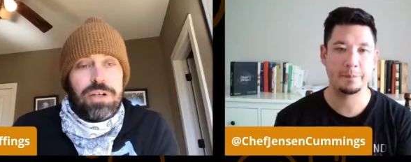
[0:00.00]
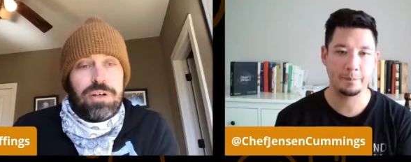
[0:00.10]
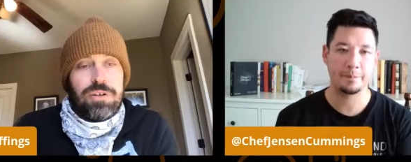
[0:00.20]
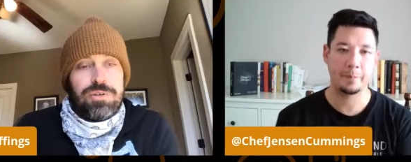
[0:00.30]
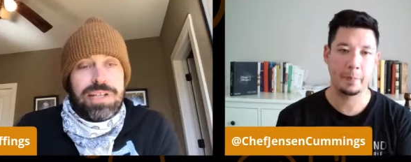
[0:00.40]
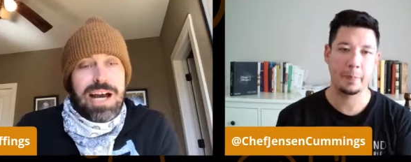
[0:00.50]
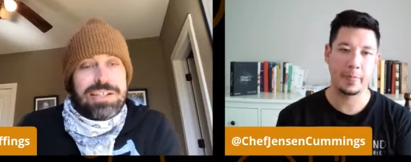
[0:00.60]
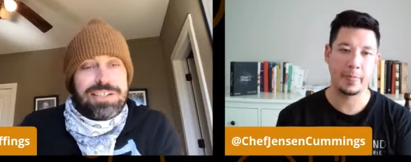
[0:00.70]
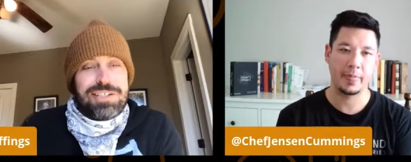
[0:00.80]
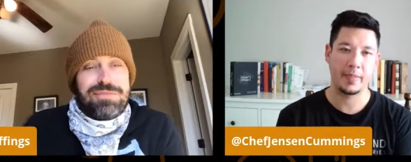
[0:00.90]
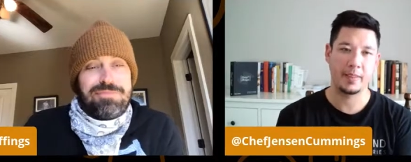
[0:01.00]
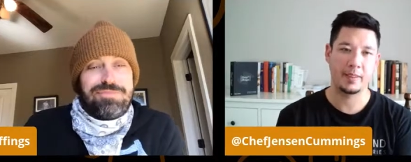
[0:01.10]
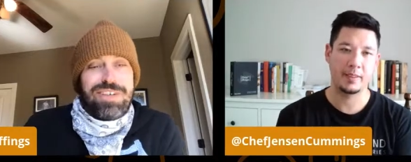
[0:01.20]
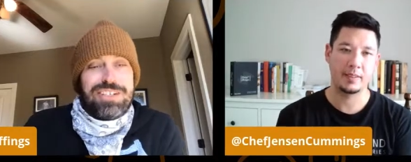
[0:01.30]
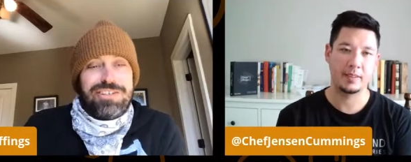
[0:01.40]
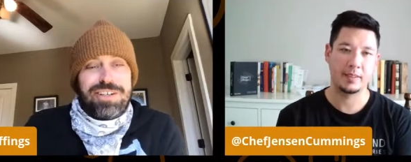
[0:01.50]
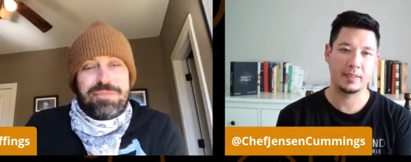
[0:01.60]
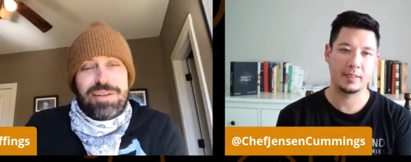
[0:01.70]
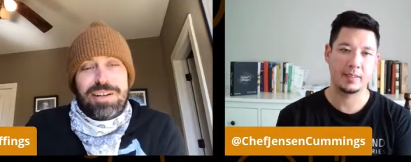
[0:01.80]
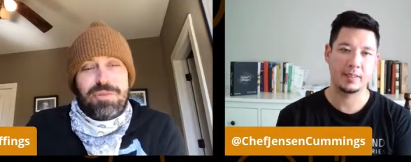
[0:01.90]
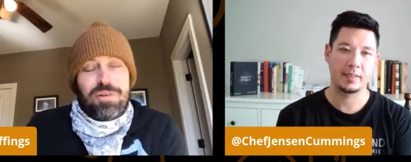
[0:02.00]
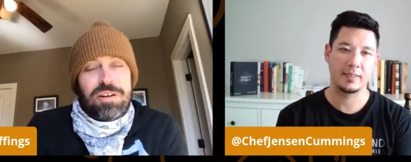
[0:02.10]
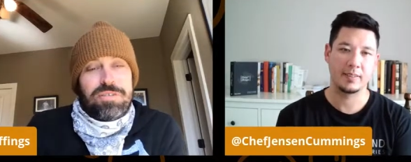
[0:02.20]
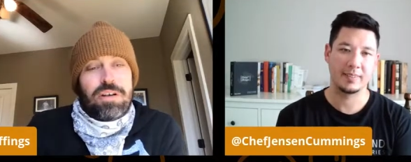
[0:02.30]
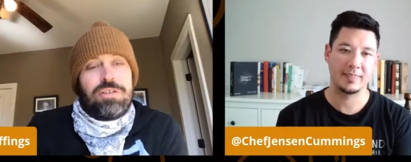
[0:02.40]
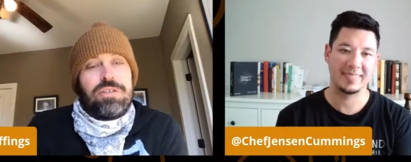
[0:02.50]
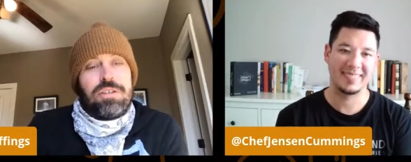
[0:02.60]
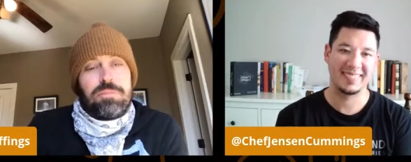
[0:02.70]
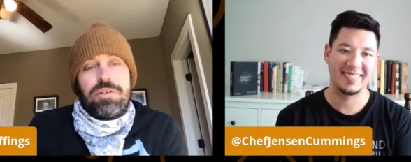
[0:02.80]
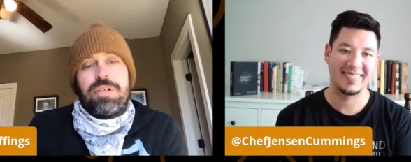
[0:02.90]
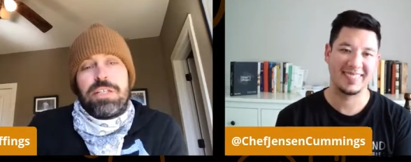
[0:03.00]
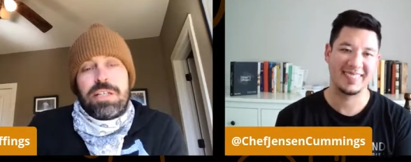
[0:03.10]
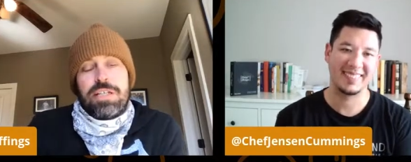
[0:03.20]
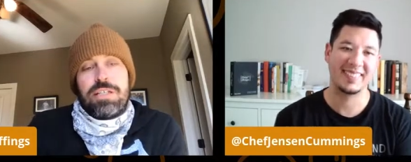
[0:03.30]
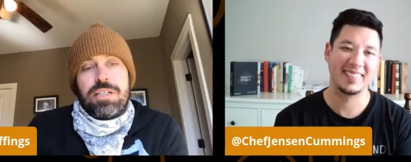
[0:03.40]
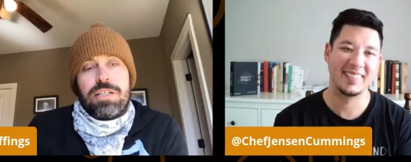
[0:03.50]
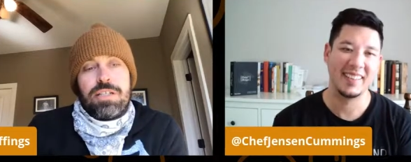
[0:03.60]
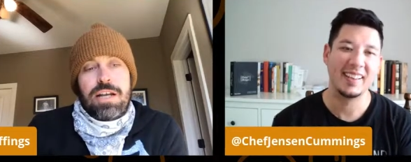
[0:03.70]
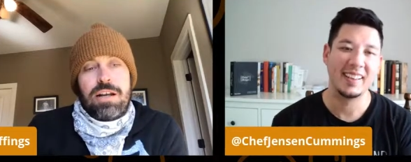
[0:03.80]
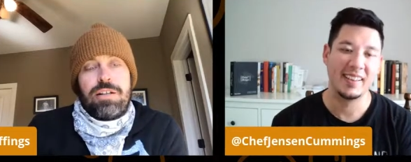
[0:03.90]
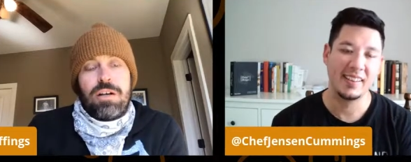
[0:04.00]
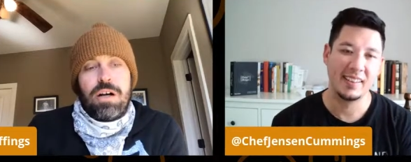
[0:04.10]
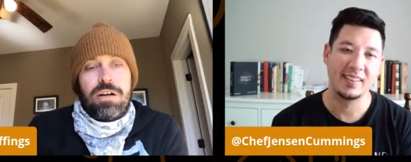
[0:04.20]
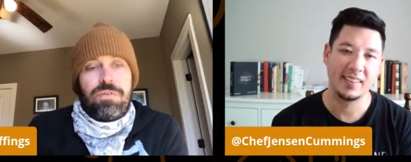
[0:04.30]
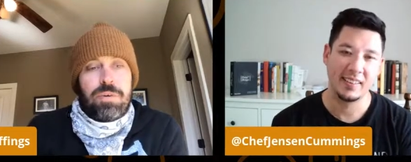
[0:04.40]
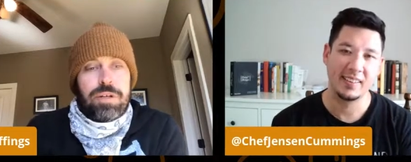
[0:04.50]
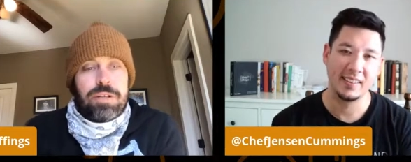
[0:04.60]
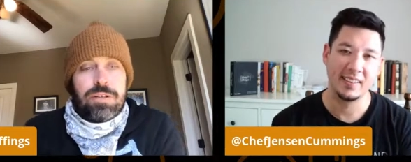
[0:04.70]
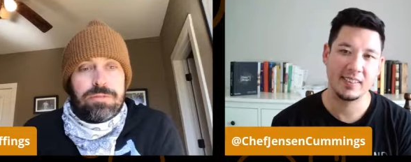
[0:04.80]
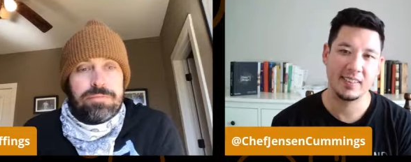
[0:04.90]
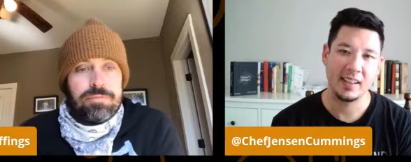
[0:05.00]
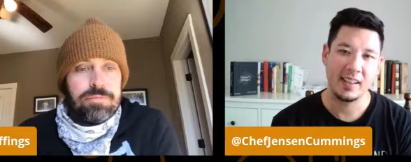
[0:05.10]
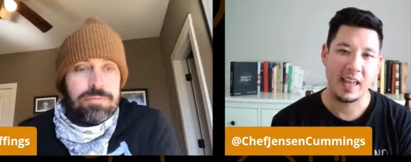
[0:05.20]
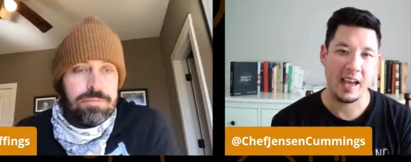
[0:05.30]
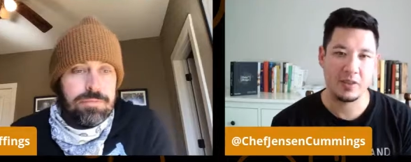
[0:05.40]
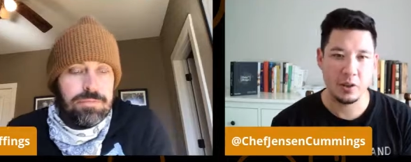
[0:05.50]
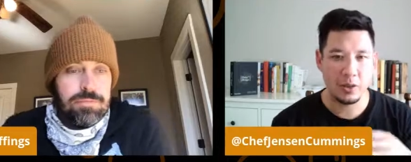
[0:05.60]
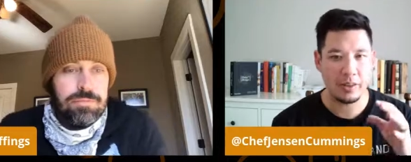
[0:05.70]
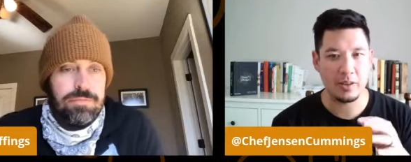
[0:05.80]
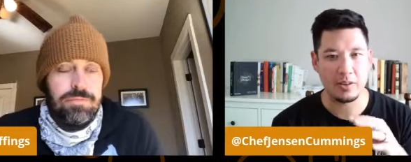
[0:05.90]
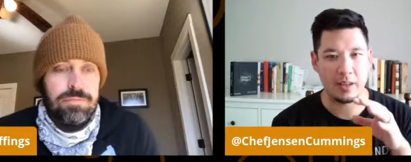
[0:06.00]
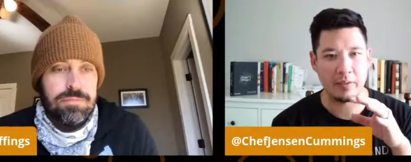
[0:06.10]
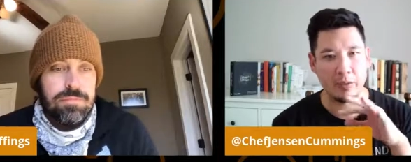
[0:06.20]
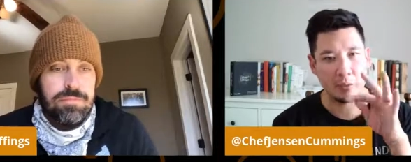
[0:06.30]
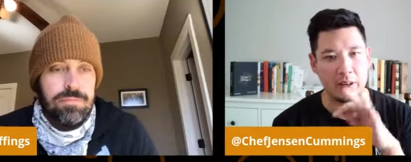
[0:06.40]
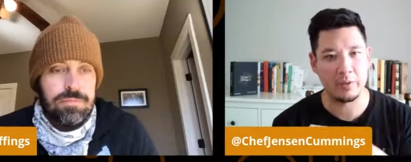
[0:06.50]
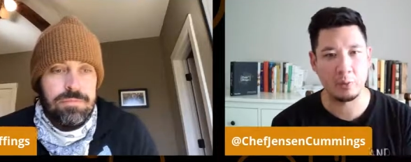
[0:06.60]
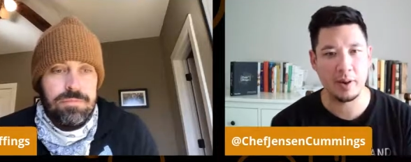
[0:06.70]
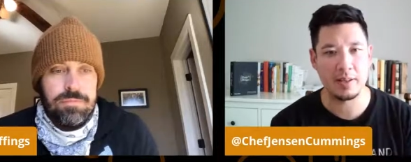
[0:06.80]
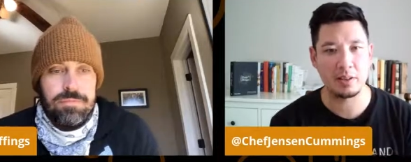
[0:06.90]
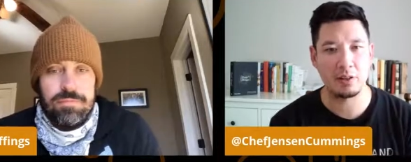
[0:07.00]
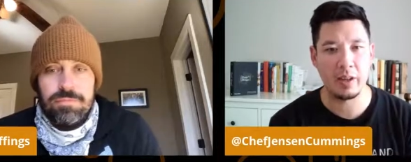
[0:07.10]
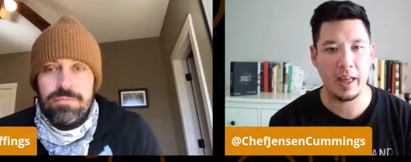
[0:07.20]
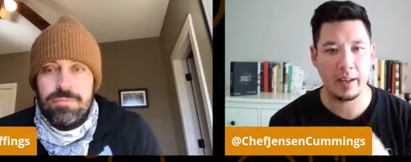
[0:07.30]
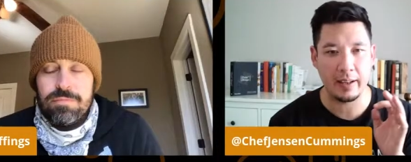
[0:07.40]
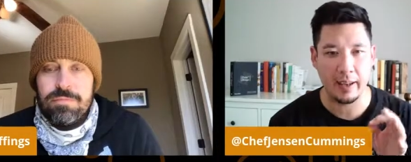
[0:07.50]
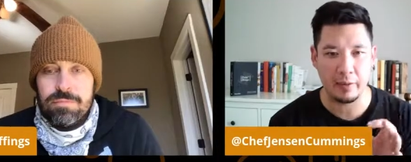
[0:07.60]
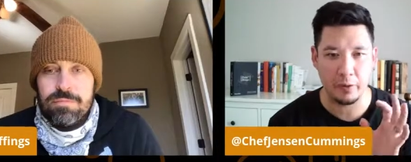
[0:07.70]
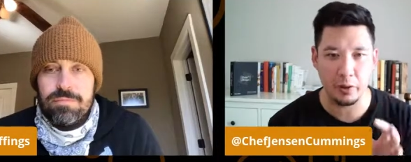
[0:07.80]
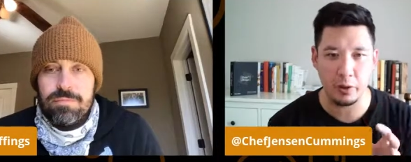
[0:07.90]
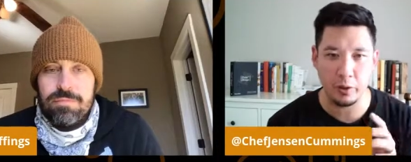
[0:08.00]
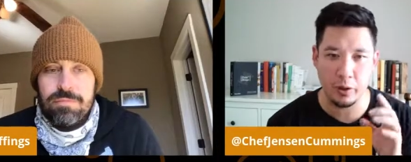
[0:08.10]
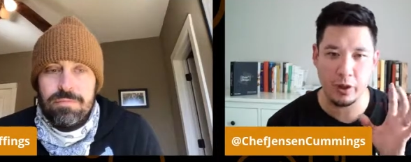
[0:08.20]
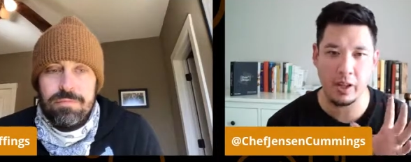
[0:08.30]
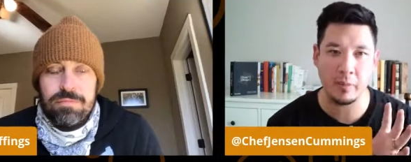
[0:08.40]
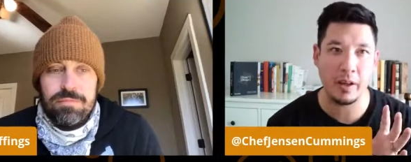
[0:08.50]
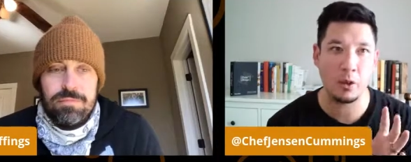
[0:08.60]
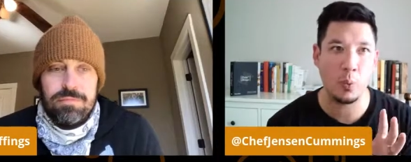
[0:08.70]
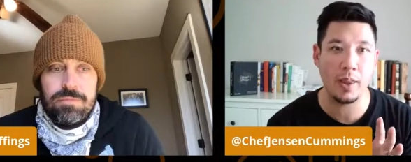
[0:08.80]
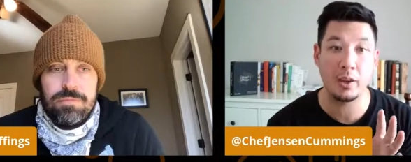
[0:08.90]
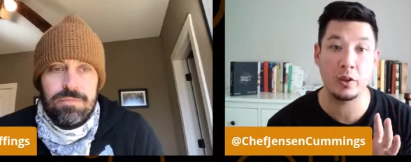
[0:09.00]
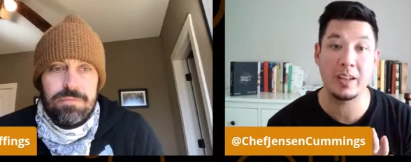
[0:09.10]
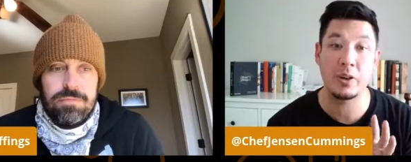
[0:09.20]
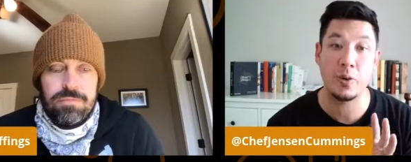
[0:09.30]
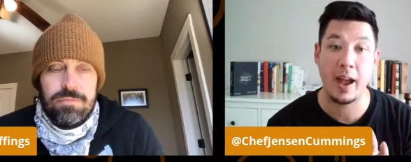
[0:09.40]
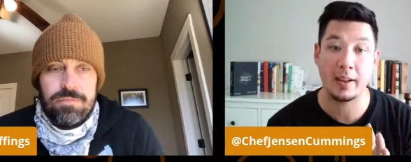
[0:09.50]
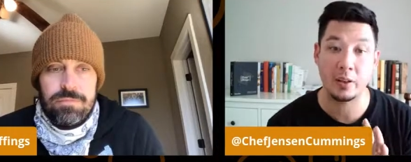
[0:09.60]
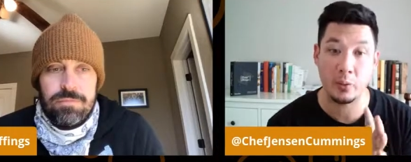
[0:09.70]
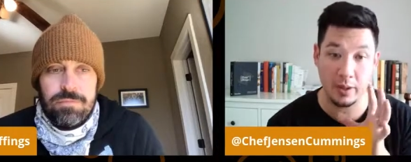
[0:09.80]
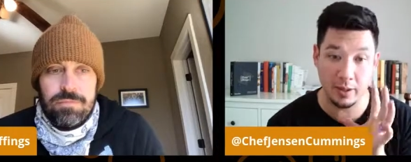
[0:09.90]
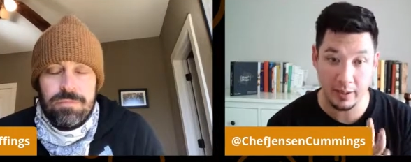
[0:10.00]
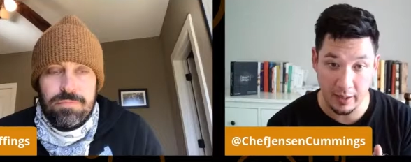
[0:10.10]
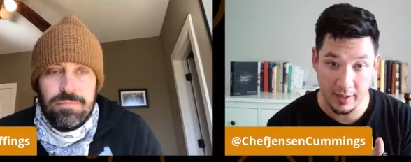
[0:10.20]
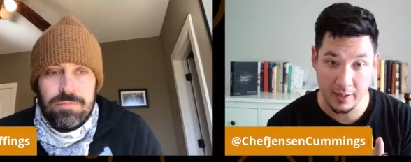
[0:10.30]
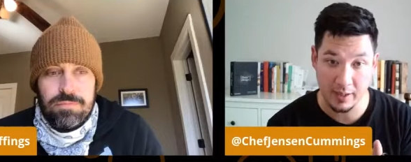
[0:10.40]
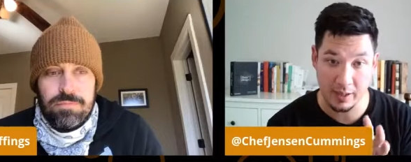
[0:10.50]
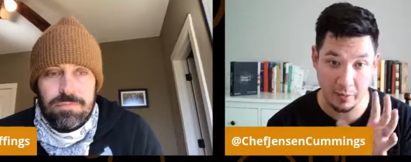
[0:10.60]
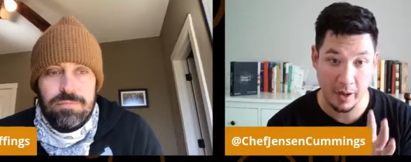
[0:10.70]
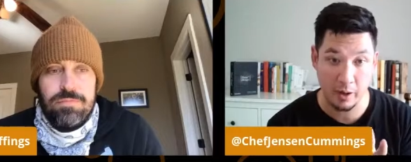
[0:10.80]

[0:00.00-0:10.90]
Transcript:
Speaker 1: so yeah, just venturing beyond the world of cultured brewer's yeast is kind of at the heart of what we do.
Speaker 2: Yeah, so I think there's kind of three different ways to look at it. And for you, you're thinking about the way that you're interacting with the yeast, the